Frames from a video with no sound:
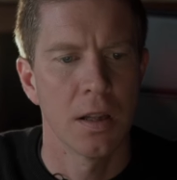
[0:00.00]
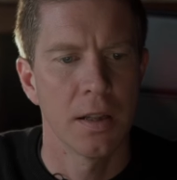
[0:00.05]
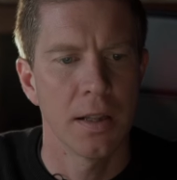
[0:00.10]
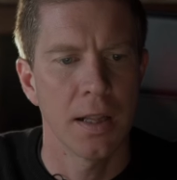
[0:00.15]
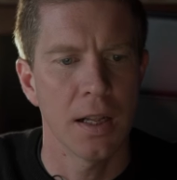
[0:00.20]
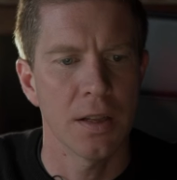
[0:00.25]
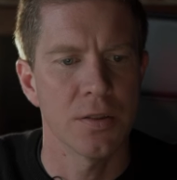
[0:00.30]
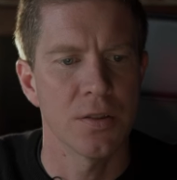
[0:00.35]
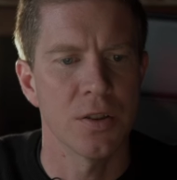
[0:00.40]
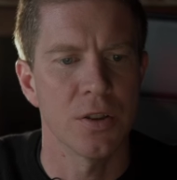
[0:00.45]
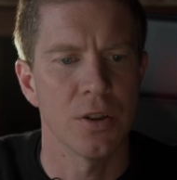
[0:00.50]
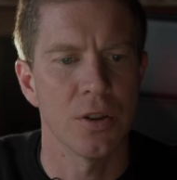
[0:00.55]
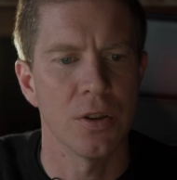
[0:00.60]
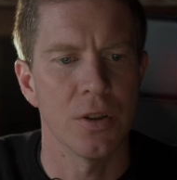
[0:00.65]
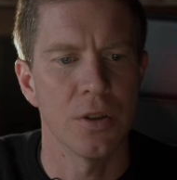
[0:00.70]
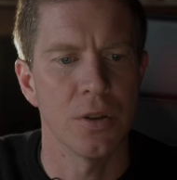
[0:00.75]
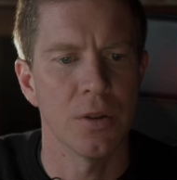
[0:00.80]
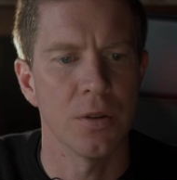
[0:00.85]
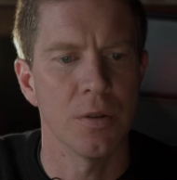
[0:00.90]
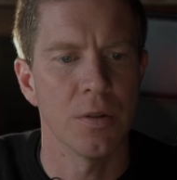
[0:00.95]
Let's
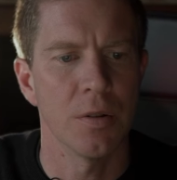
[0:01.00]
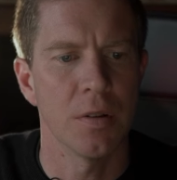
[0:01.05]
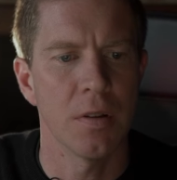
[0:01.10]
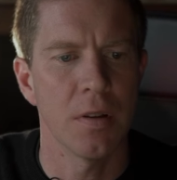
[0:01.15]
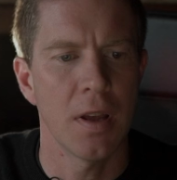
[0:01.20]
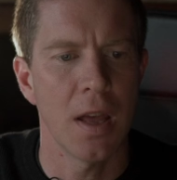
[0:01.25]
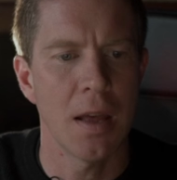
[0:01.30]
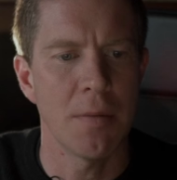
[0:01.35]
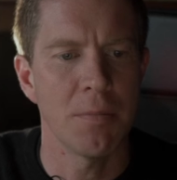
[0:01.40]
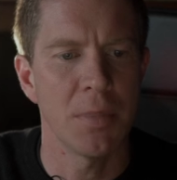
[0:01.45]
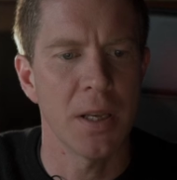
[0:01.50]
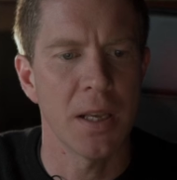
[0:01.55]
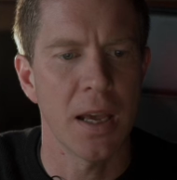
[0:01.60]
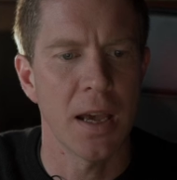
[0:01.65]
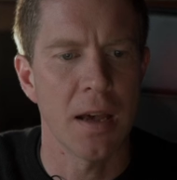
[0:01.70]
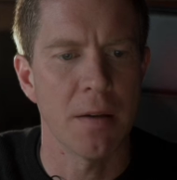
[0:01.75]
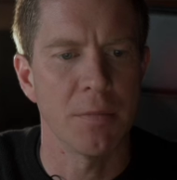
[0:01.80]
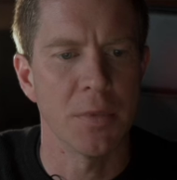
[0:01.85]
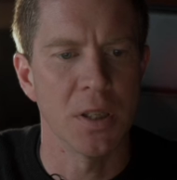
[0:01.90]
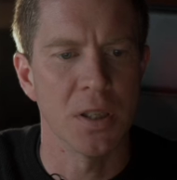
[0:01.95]
do
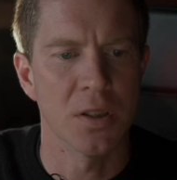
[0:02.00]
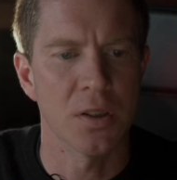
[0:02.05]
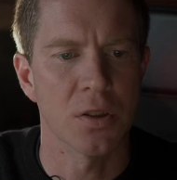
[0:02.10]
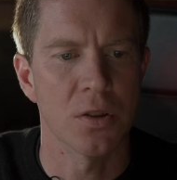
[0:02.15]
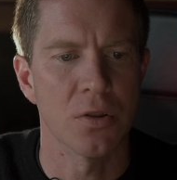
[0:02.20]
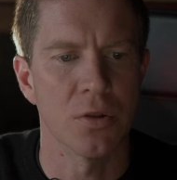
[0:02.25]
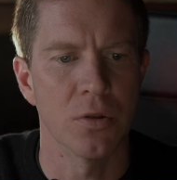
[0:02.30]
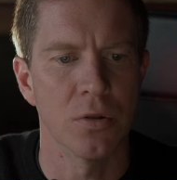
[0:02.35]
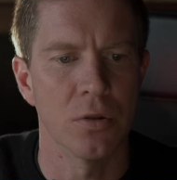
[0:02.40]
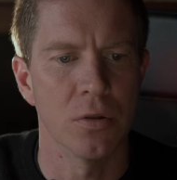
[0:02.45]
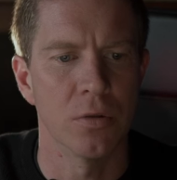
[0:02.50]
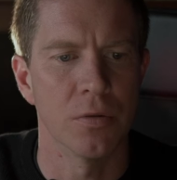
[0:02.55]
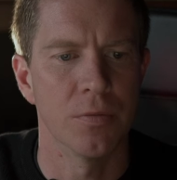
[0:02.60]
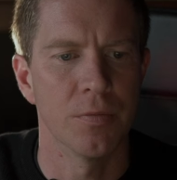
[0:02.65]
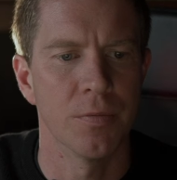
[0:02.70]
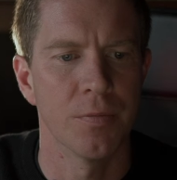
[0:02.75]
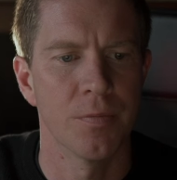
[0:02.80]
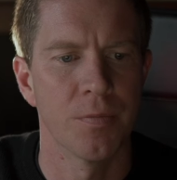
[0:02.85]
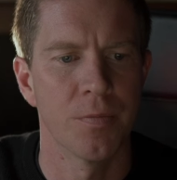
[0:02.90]
npm install.